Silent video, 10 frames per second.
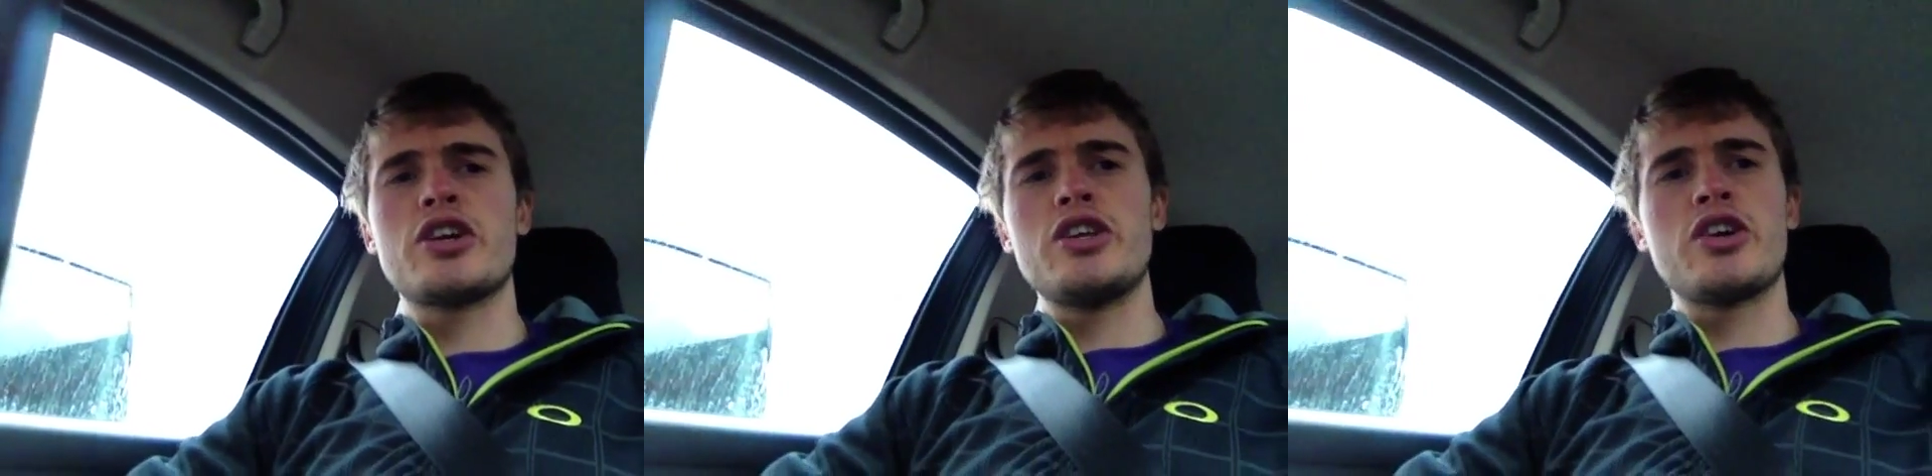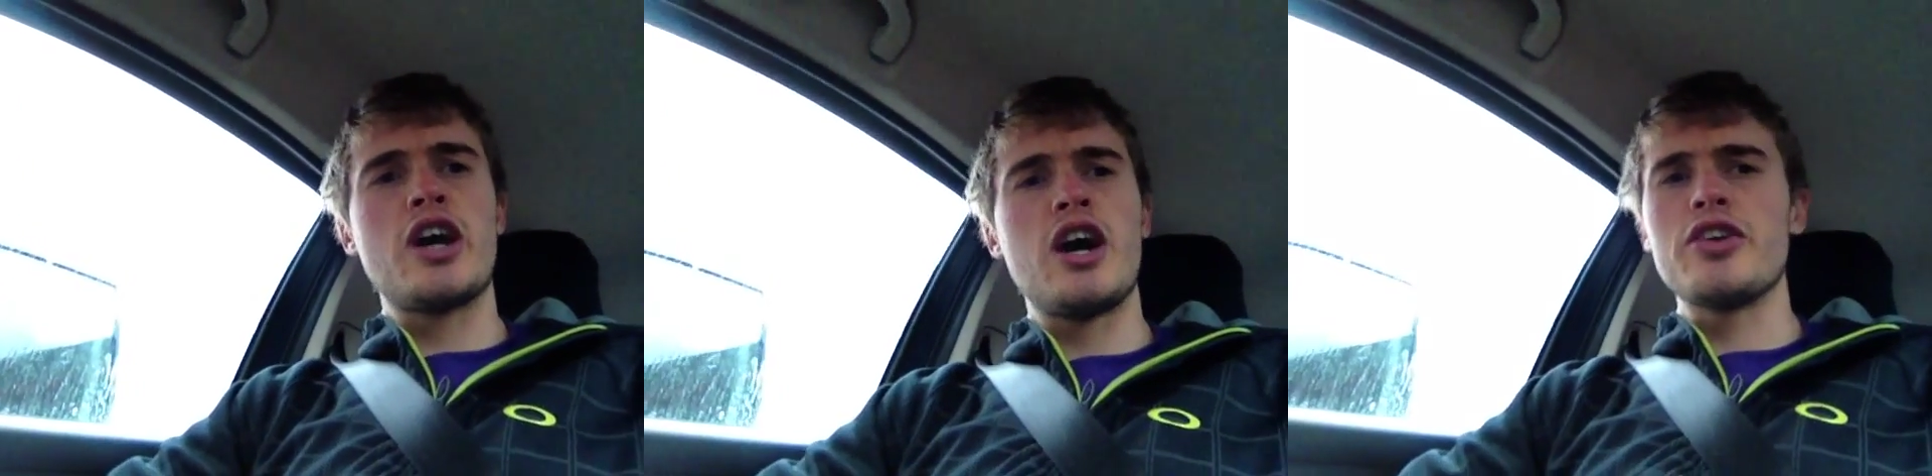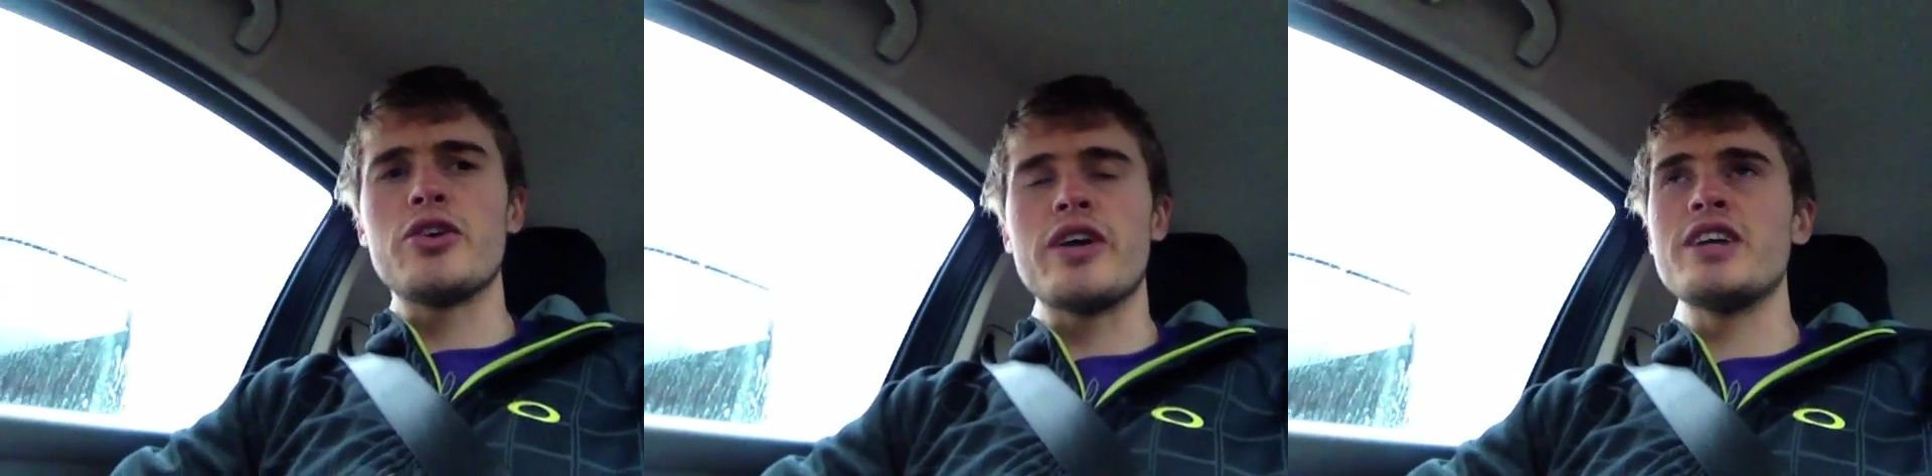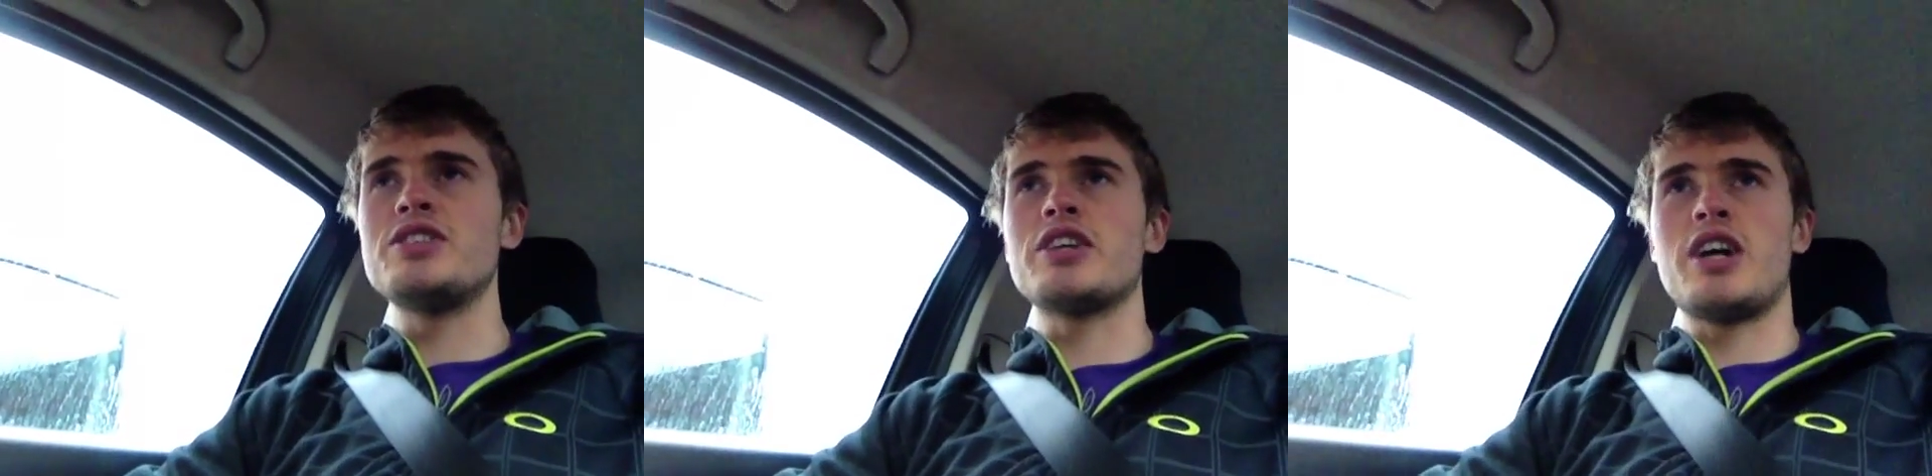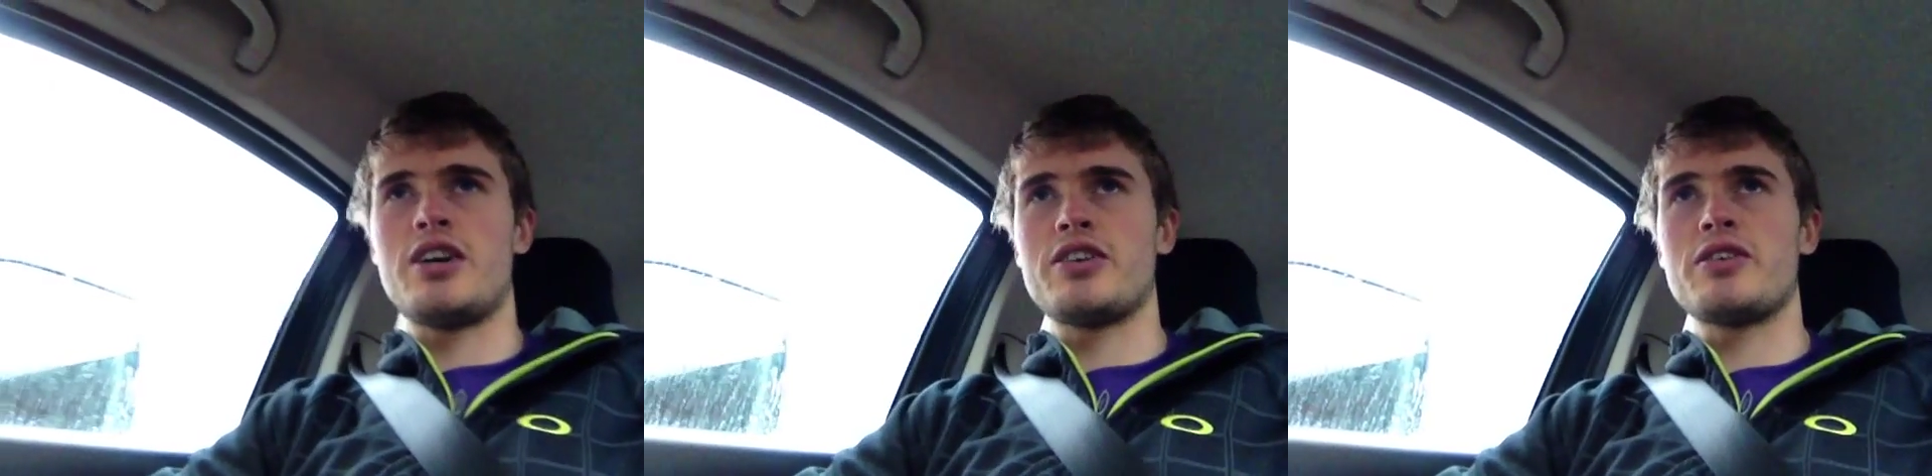you can't do this, you
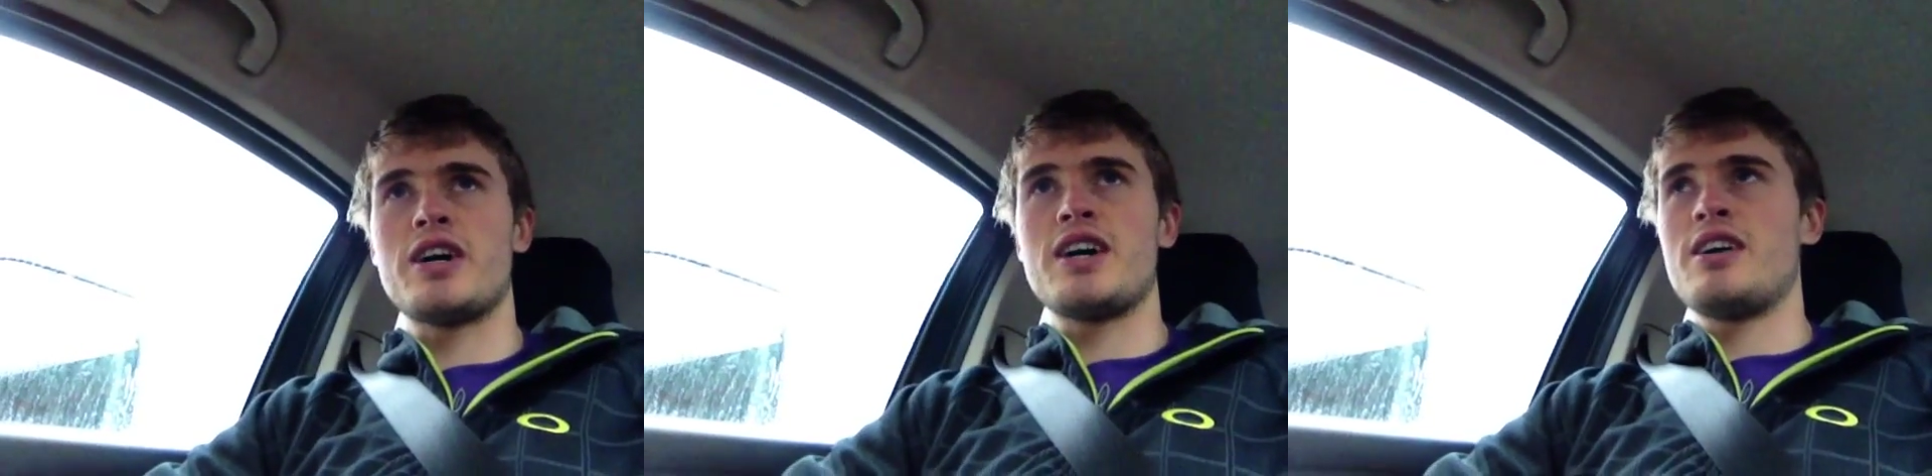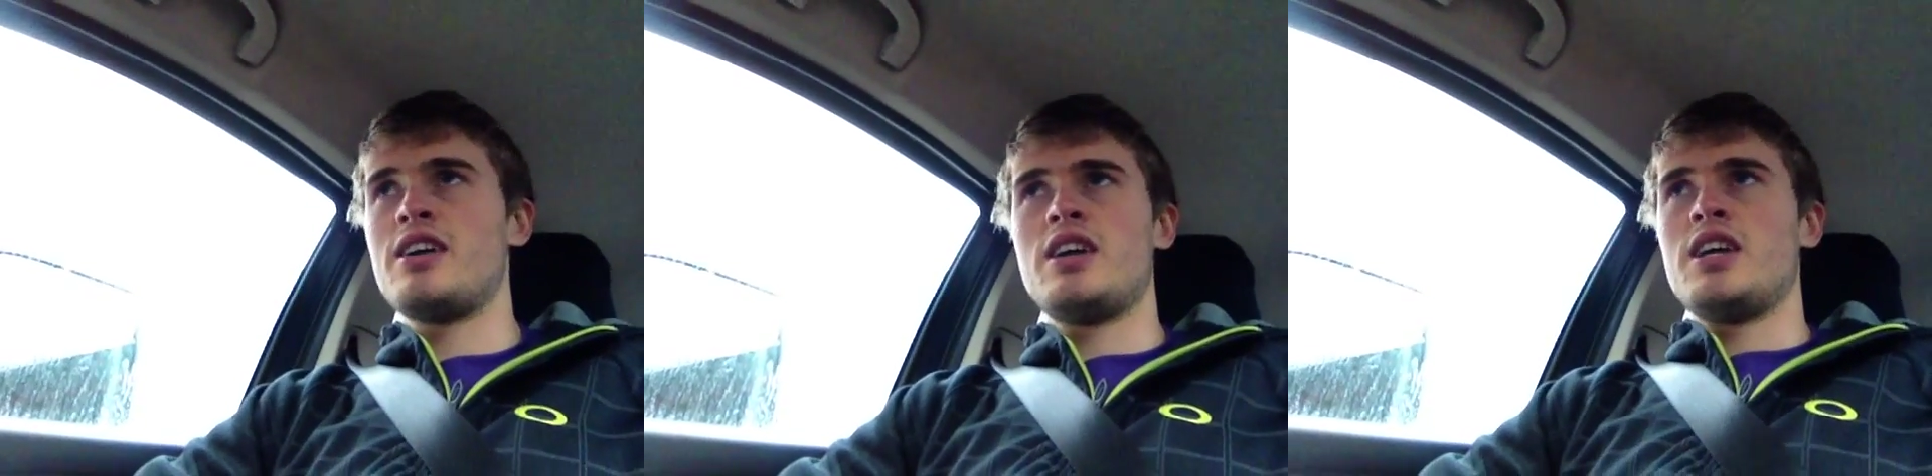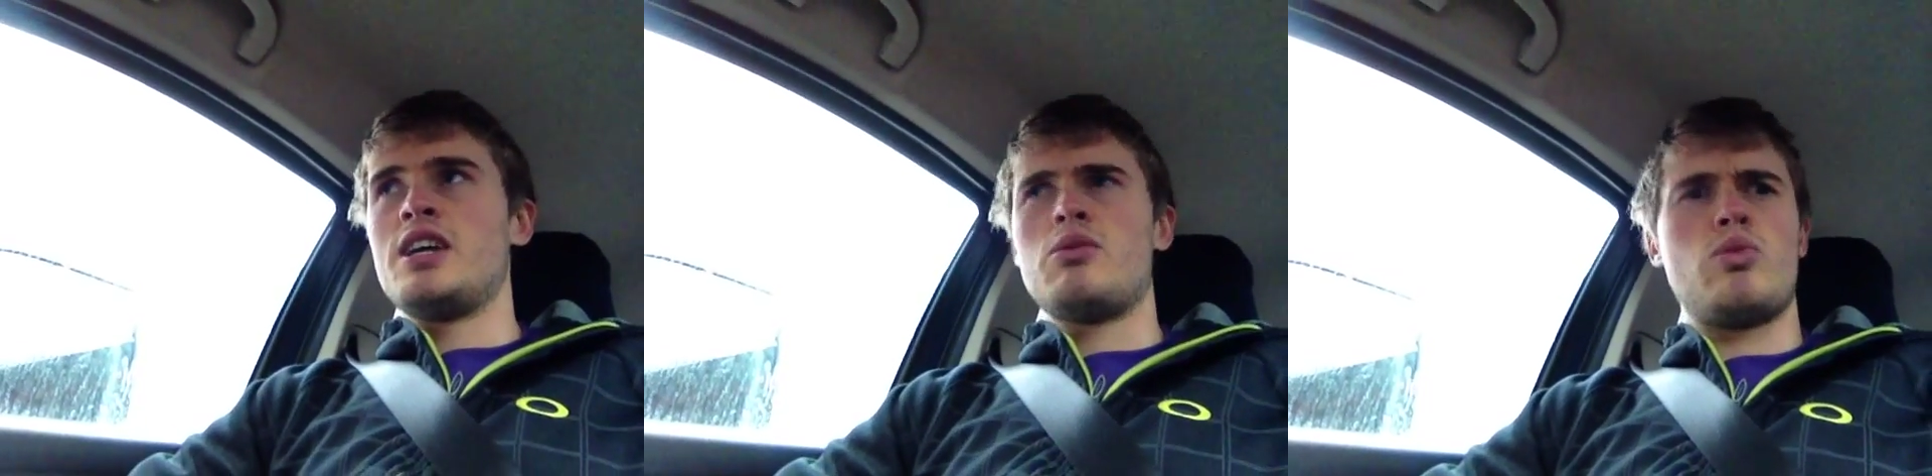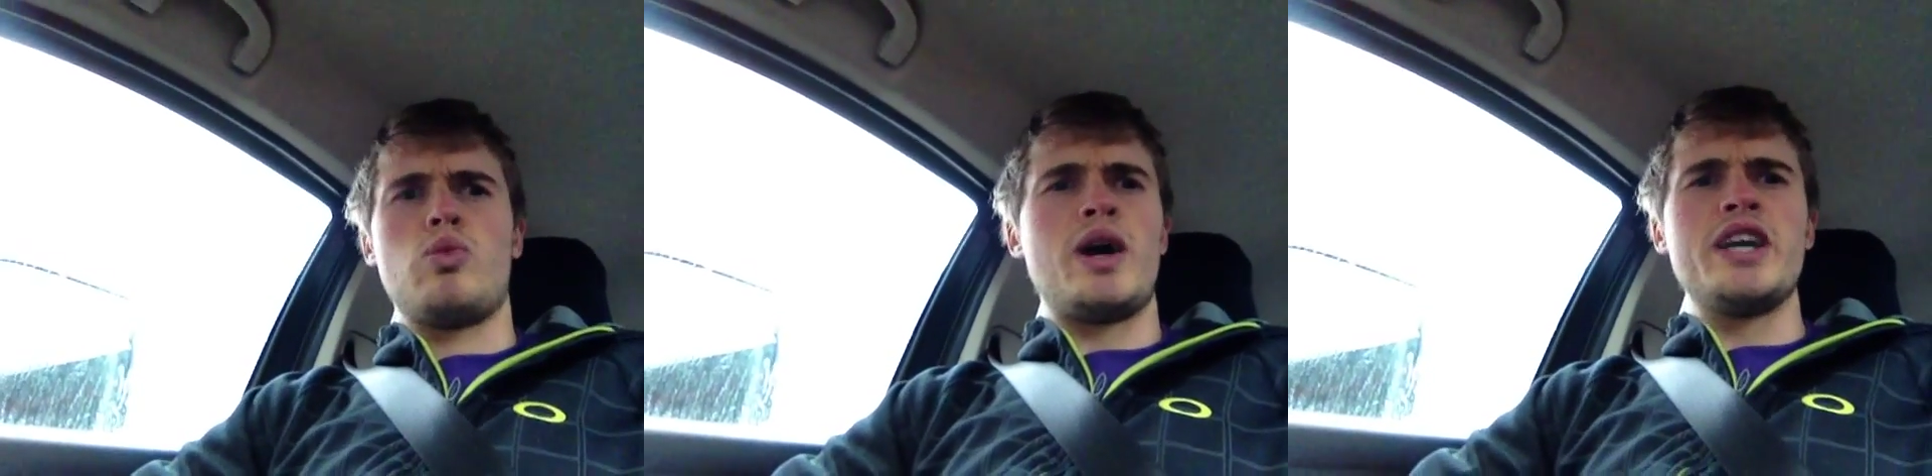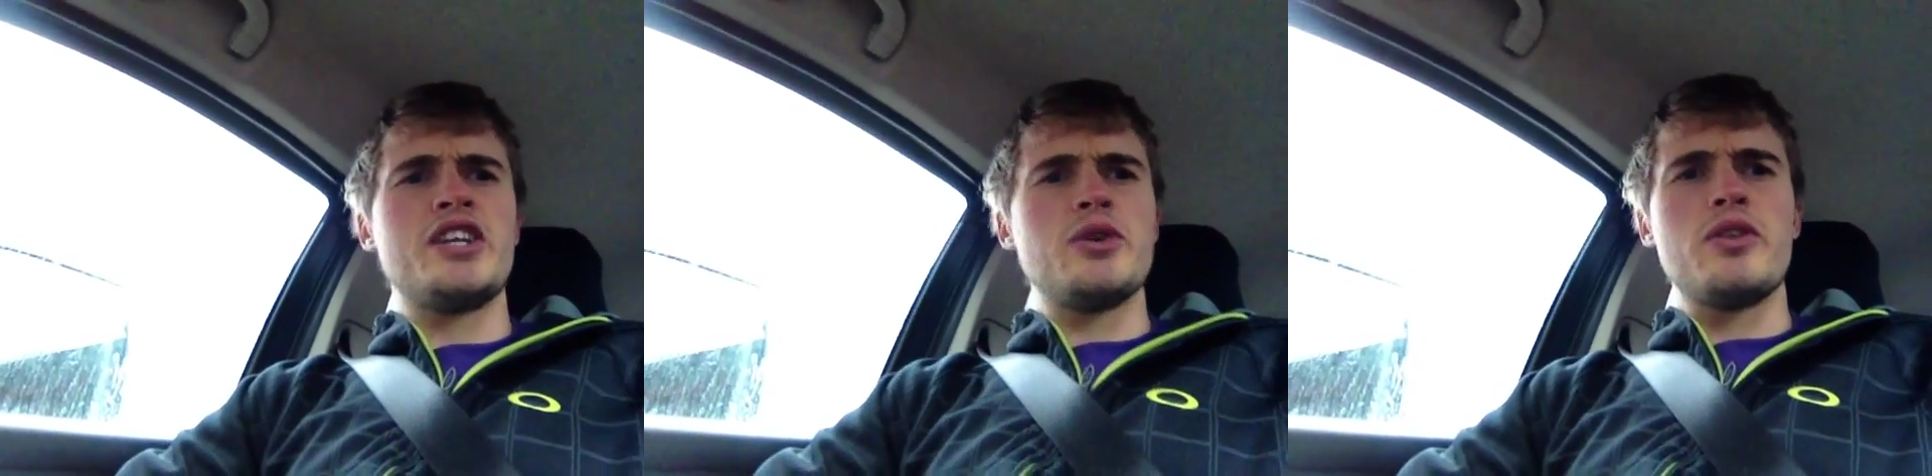can't do that. Why are
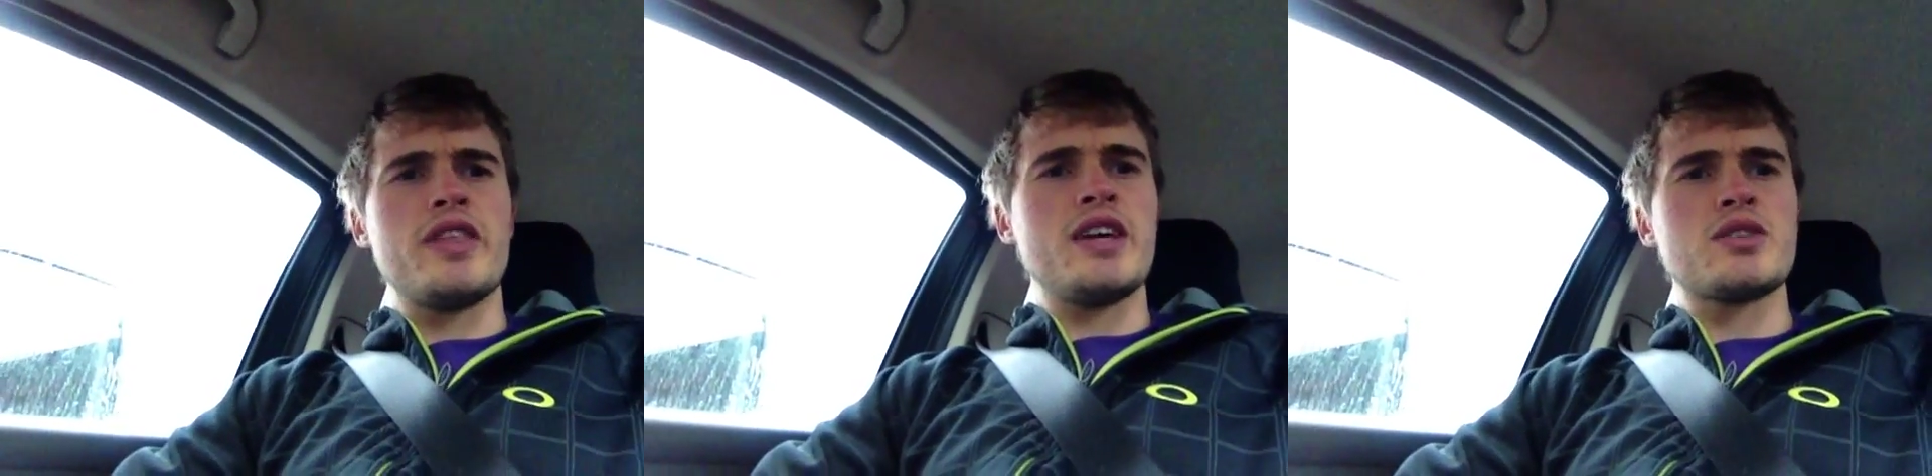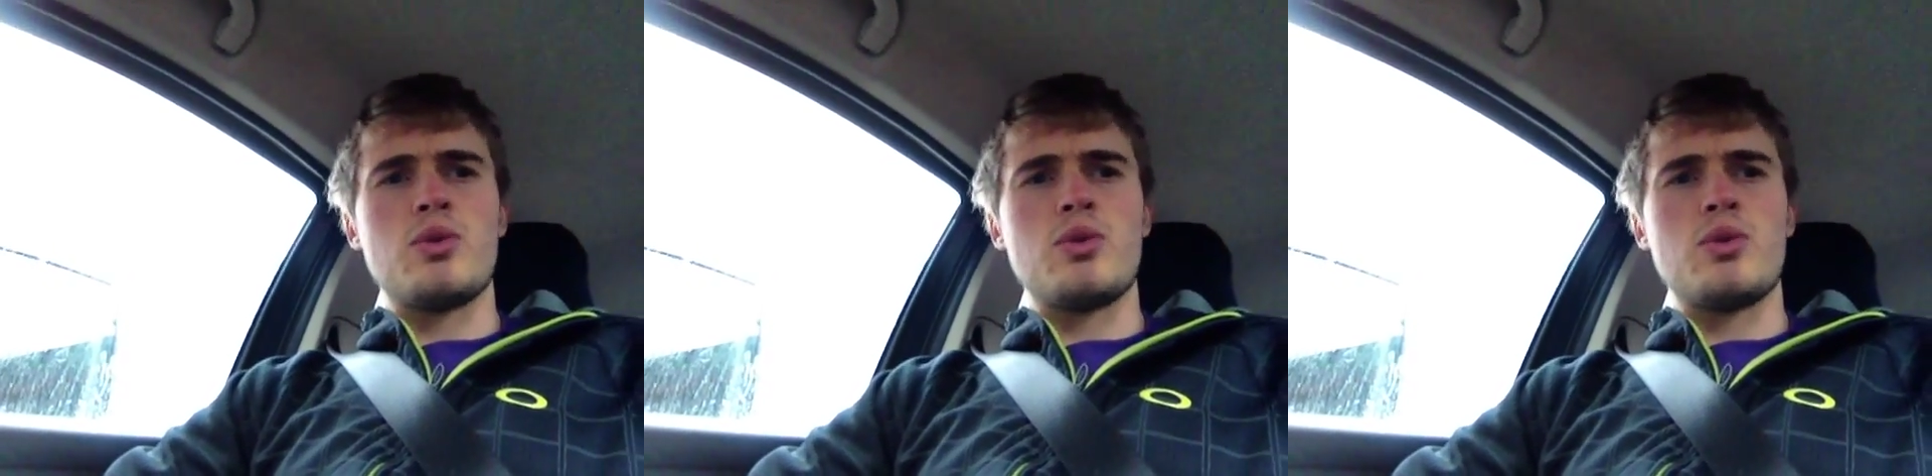you doing this?